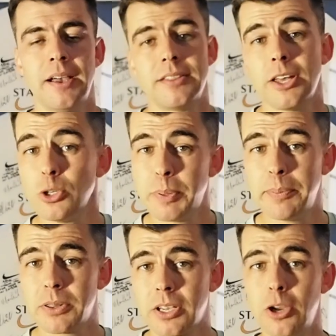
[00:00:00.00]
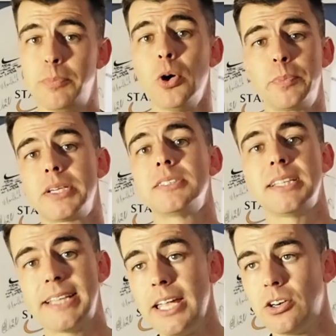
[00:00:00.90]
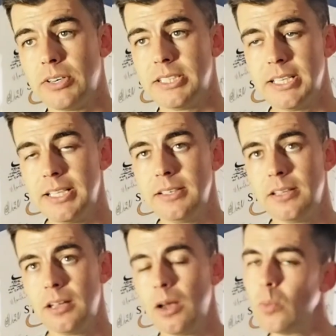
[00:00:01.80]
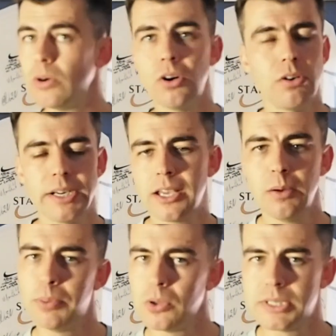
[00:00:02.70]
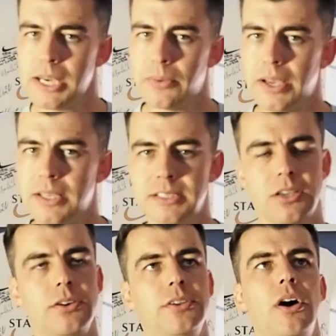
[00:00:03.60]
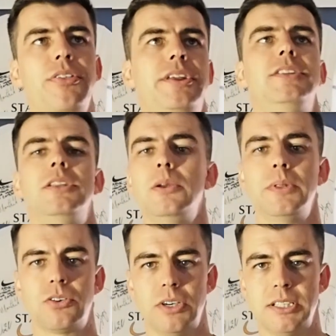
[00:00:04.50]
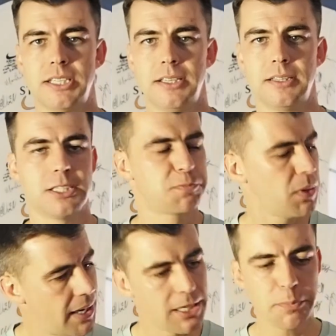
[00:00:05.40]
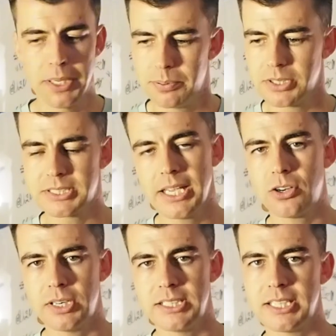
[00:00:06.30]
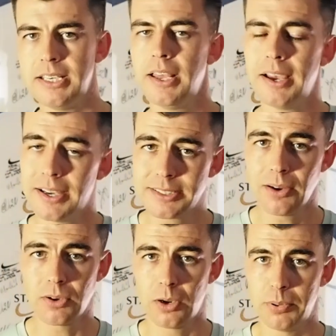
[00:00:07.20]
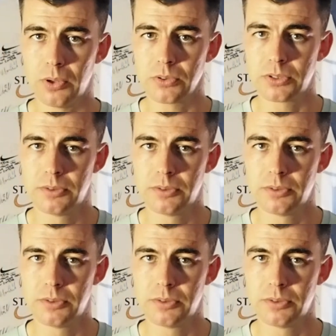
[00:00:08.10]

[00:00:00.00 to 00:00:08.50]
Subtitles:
Those people that go bald because they take creatine we're already going bald anyway. It's got nothing to do with the creatine. There's plenty of people that take creatine and don't go bald.